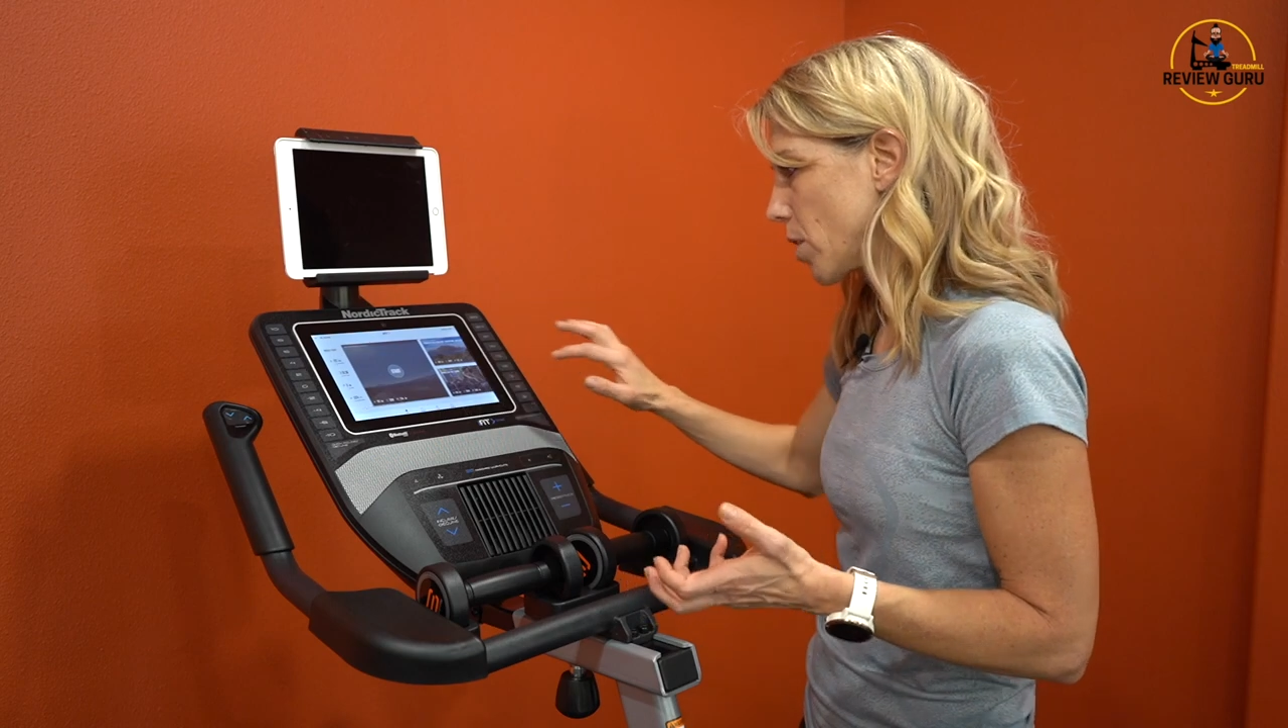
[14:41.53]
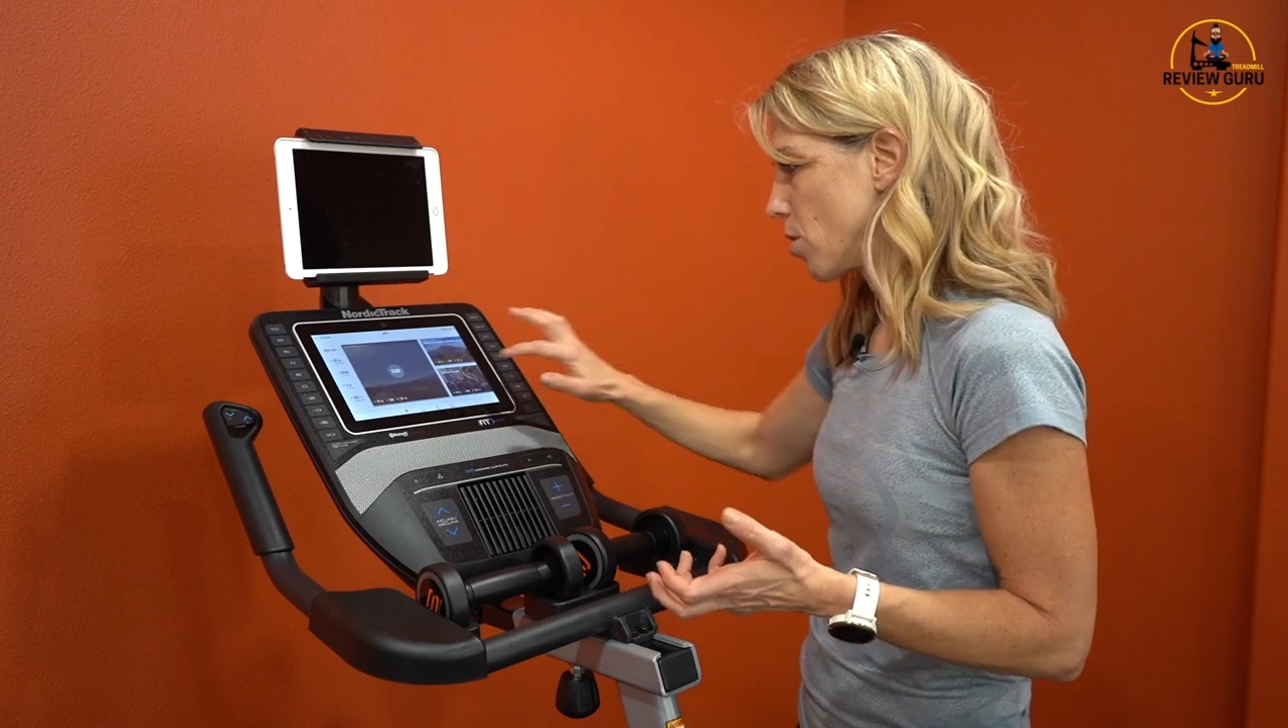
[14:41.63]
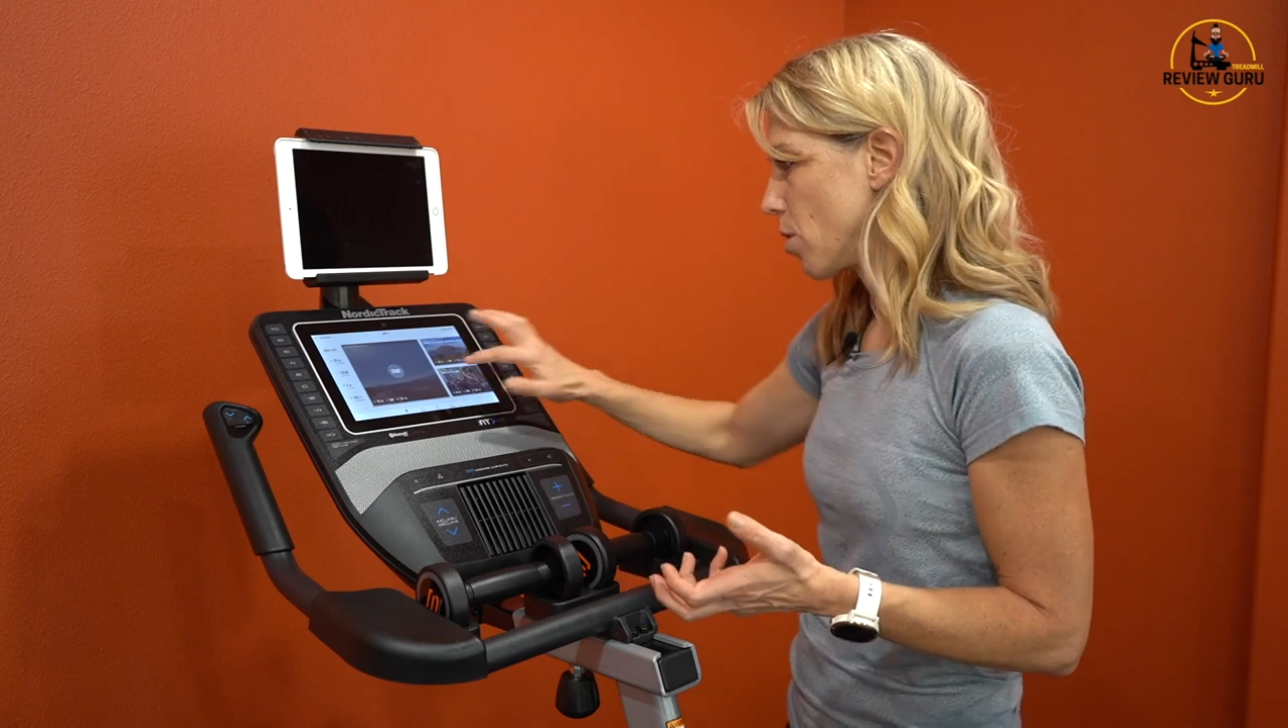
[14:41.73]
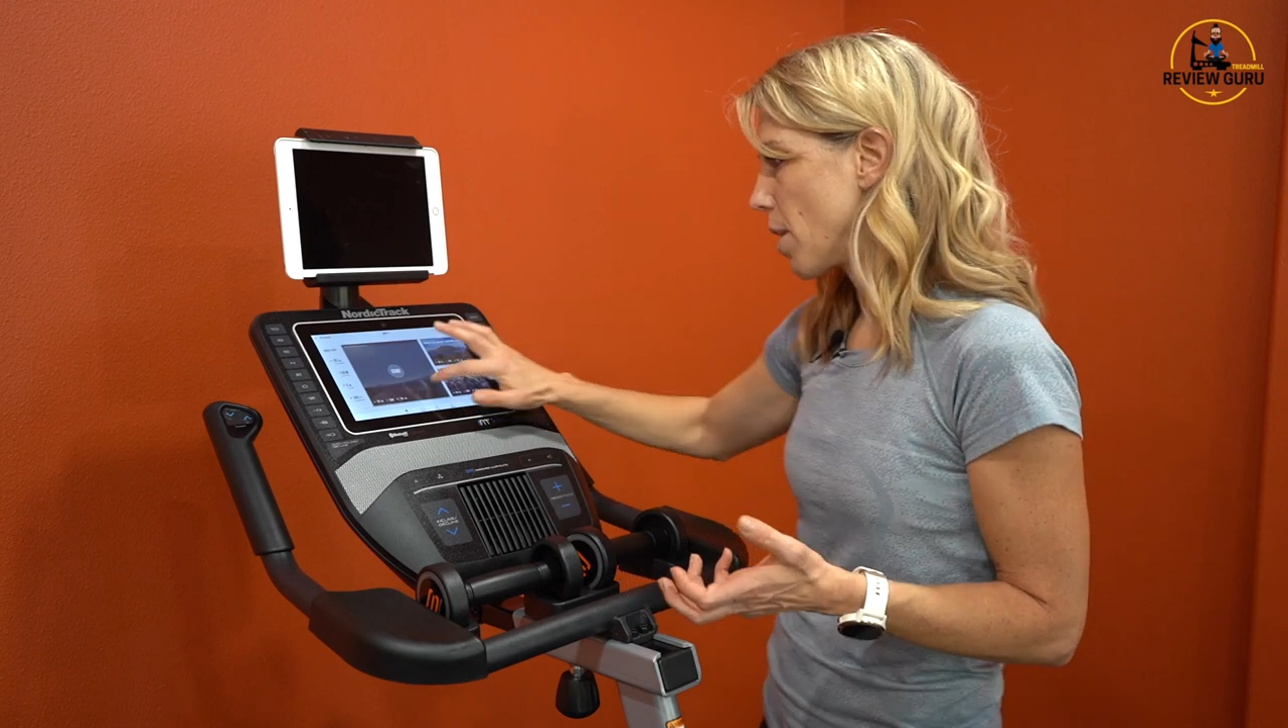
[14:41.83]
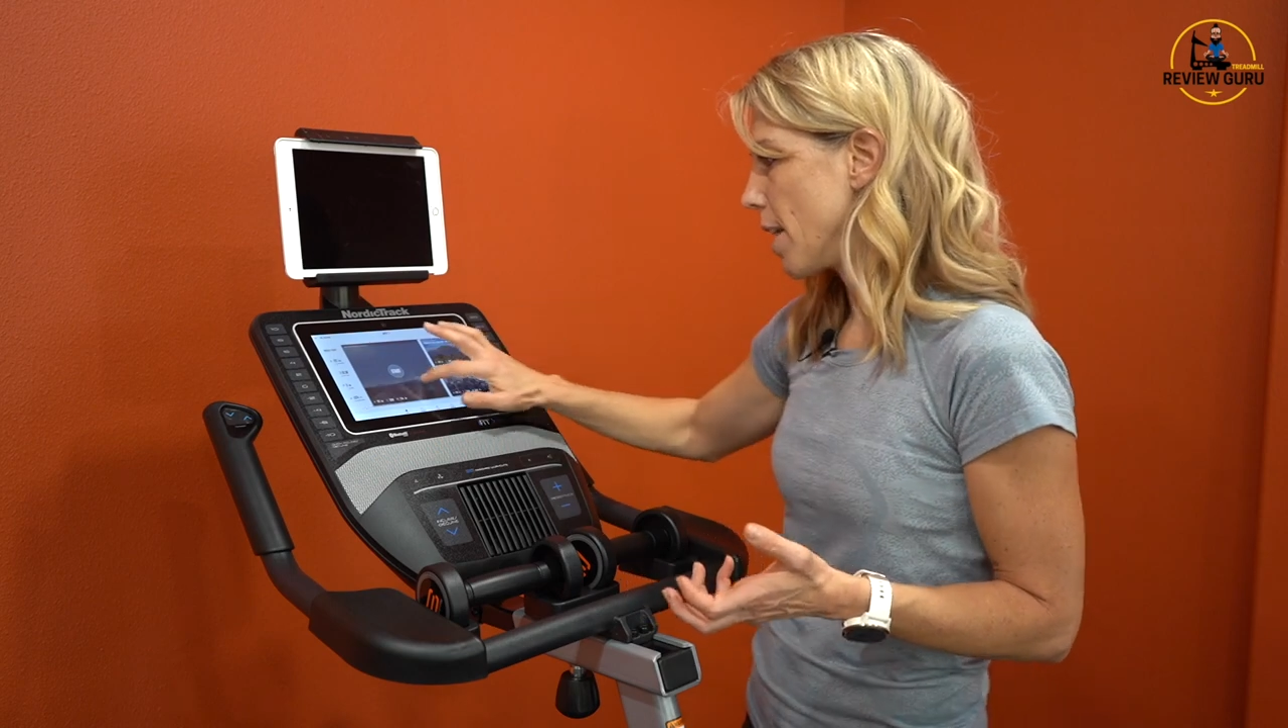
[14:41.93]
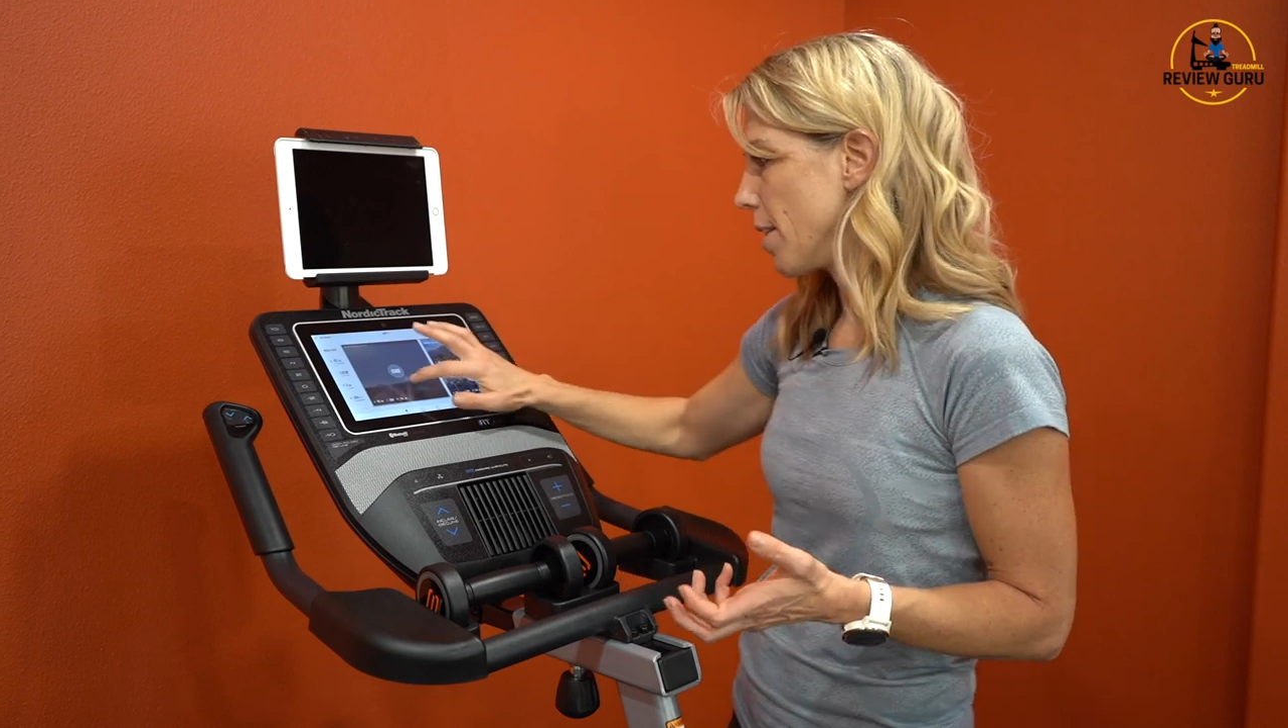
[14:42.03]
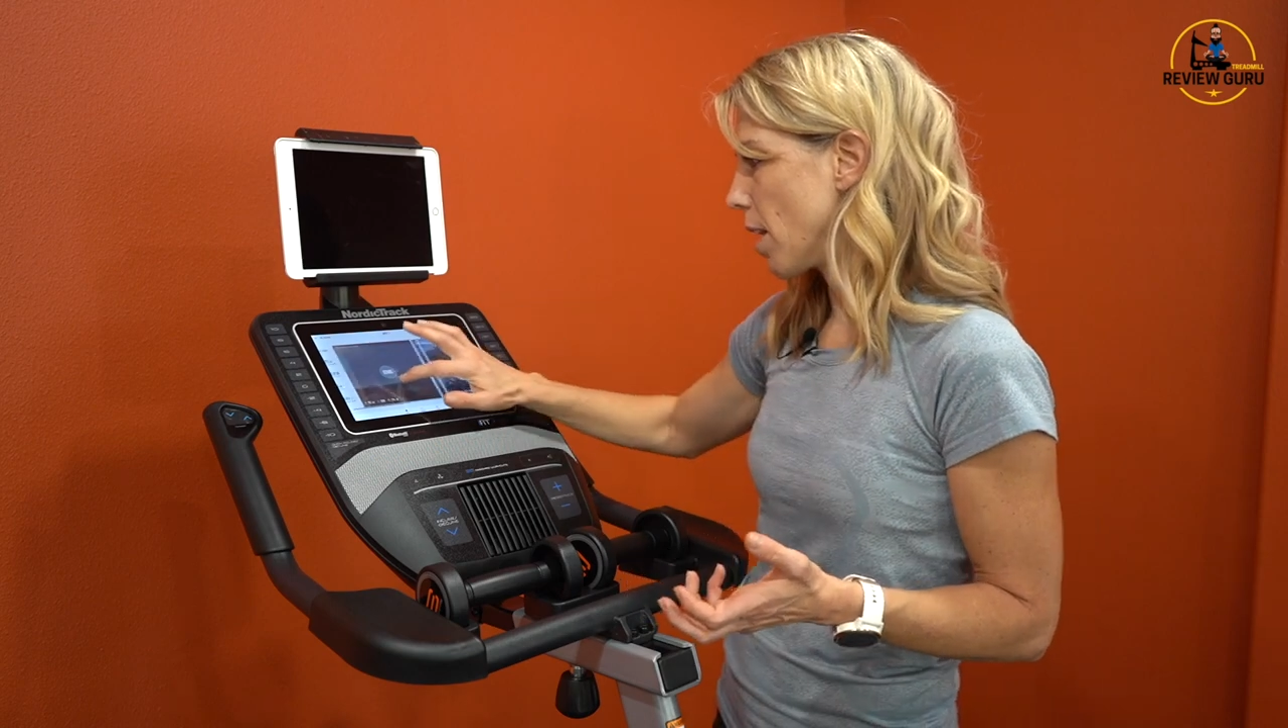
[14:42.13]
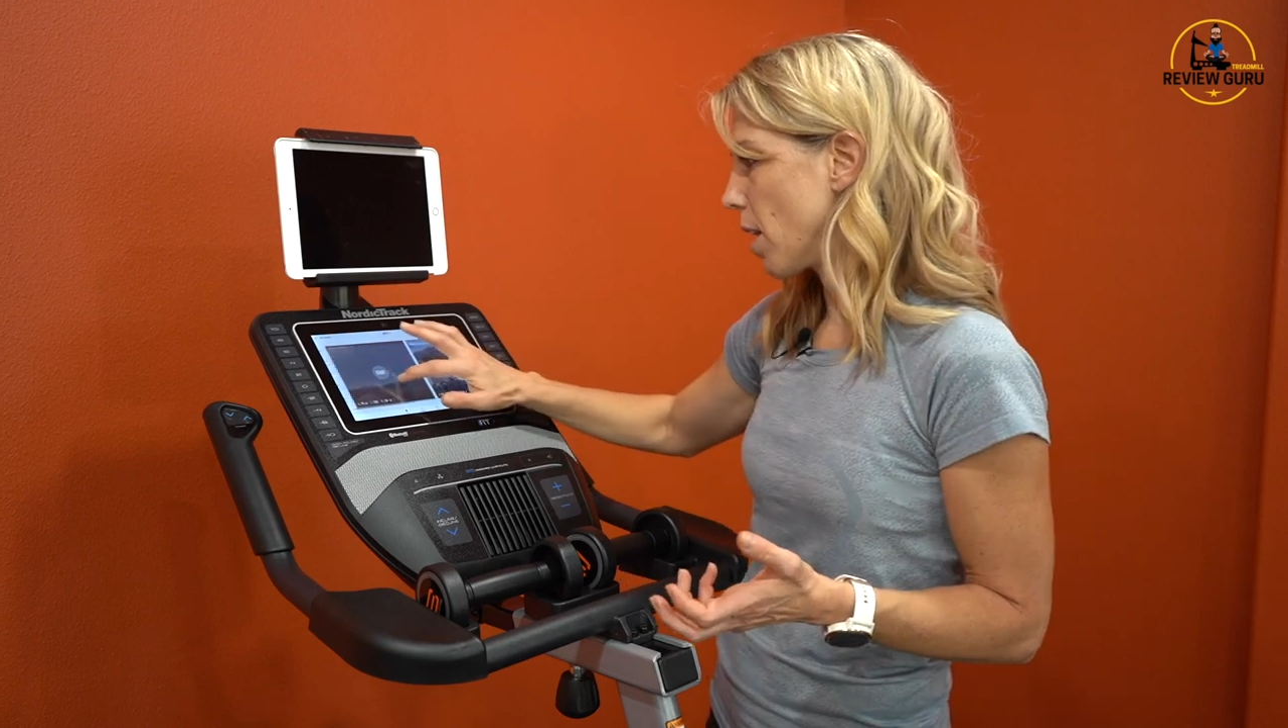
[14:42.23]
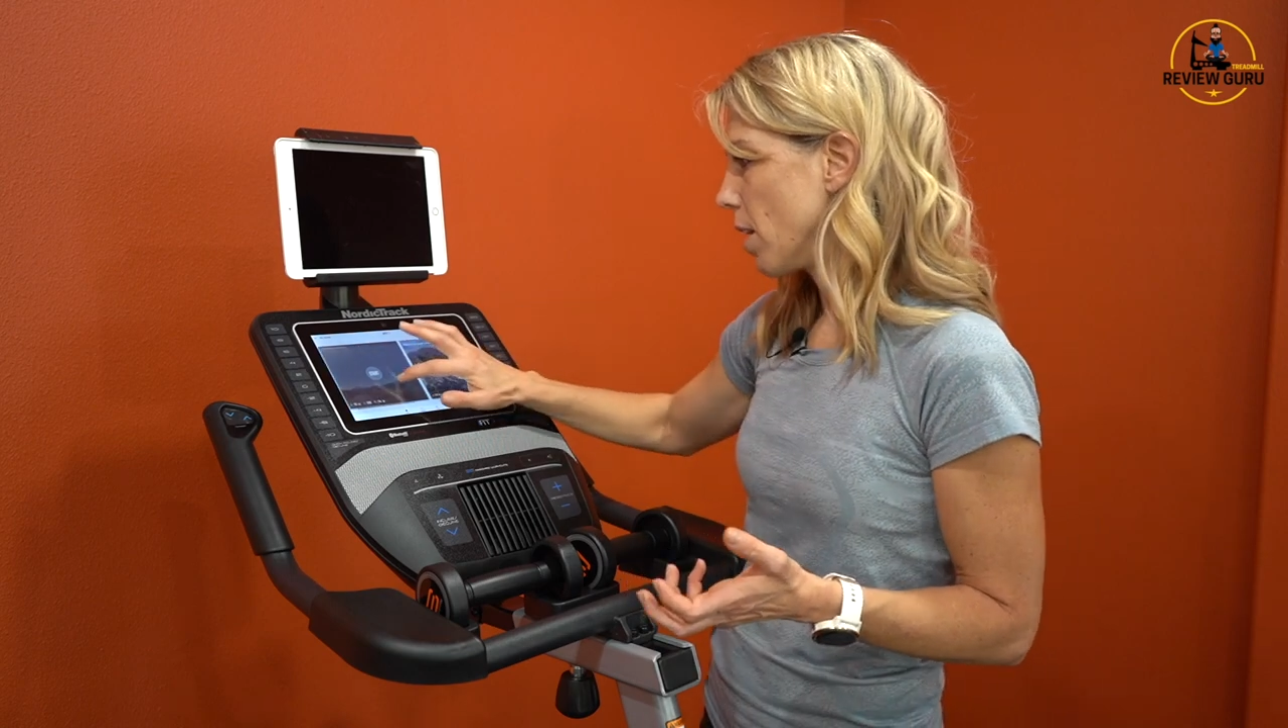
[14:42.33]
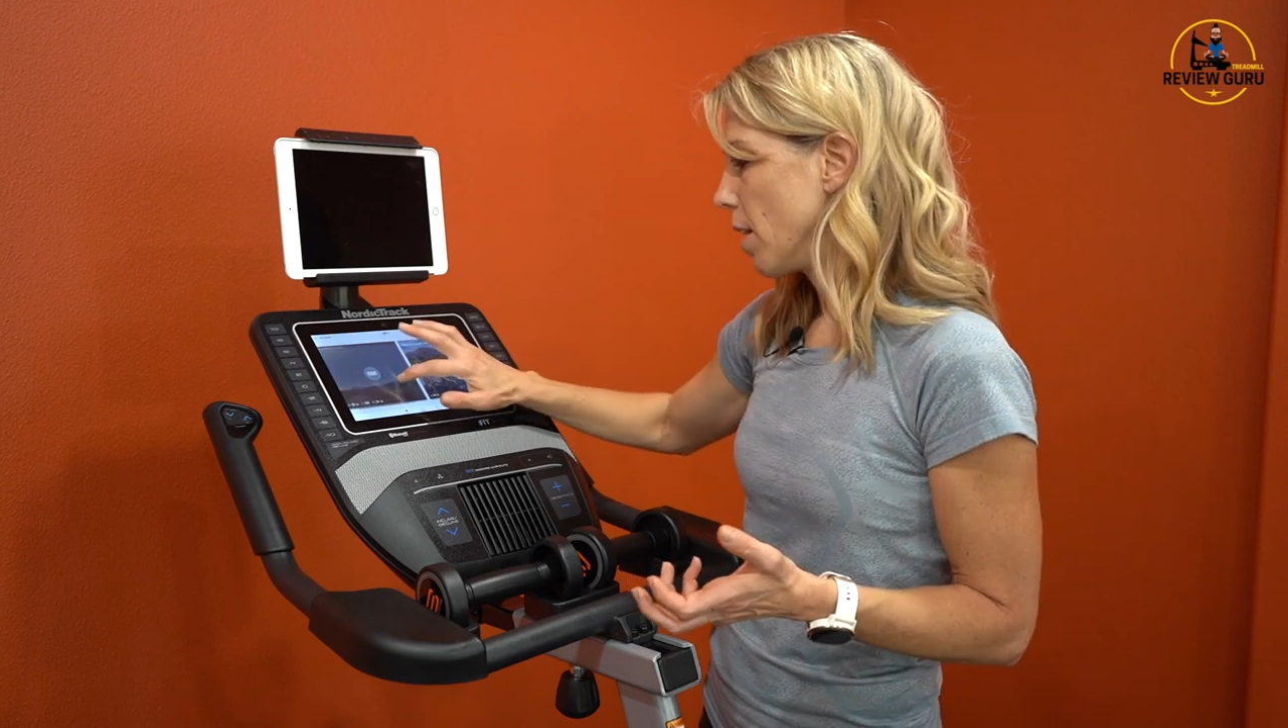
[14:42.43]
So right
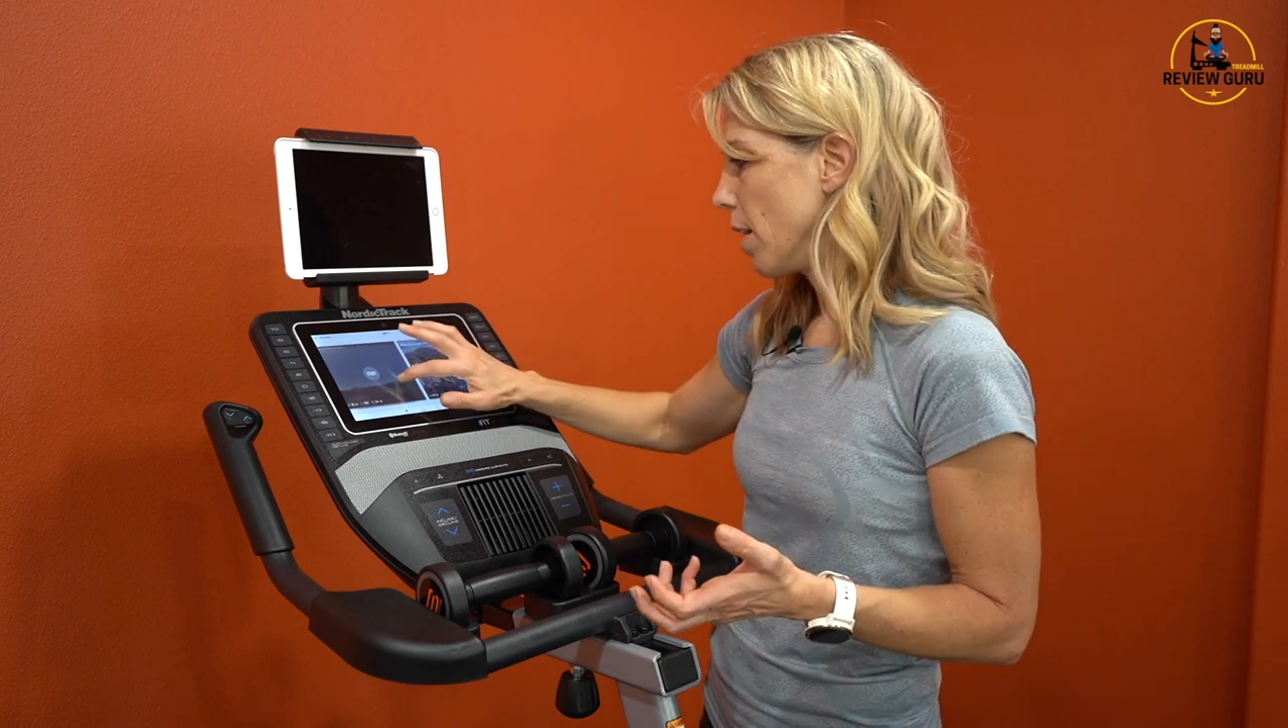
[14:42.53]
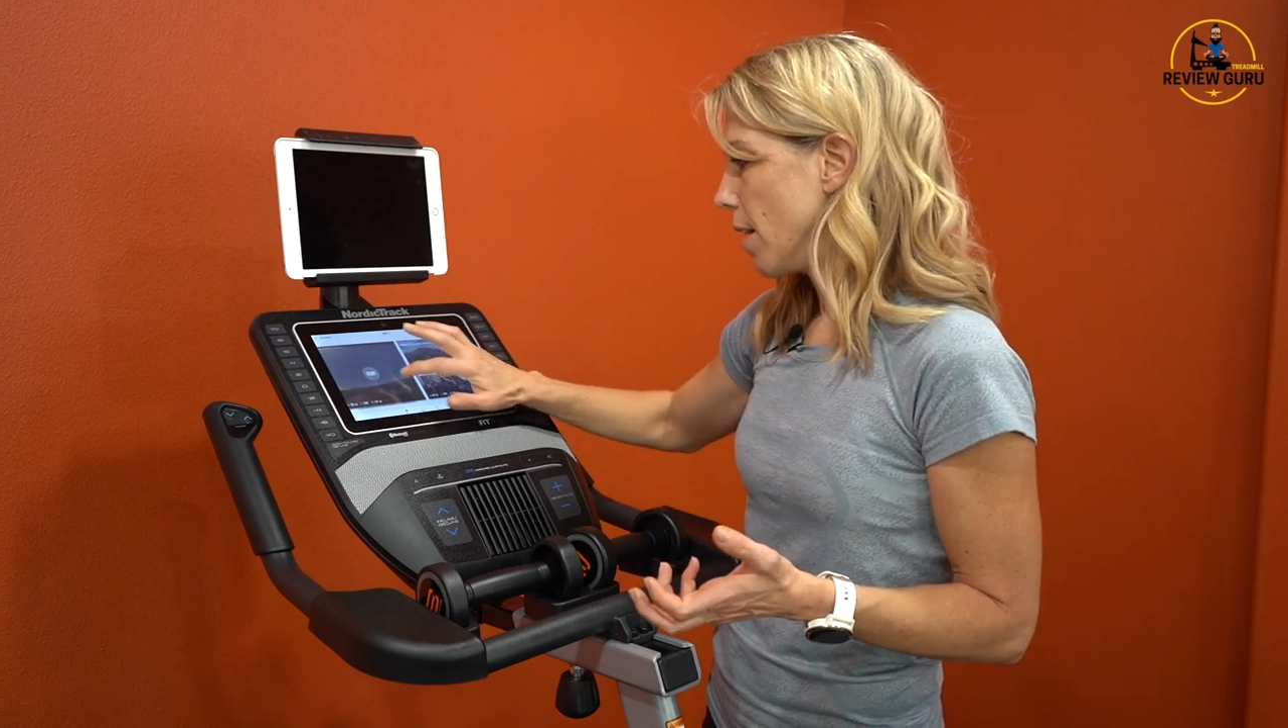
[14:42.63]
there,